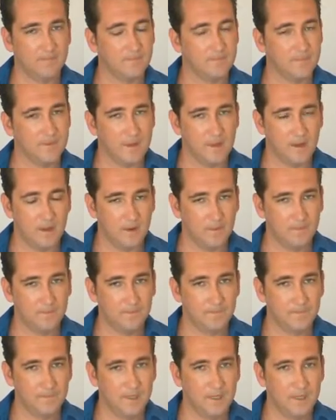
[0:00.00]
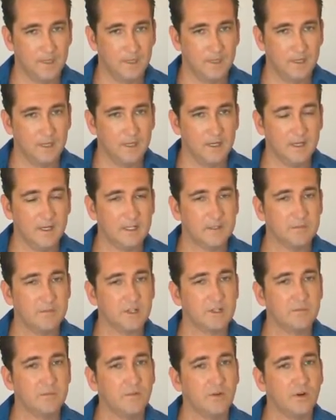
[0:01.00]
No. It is
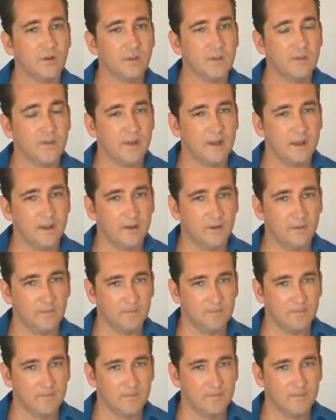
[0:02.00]
much more than that.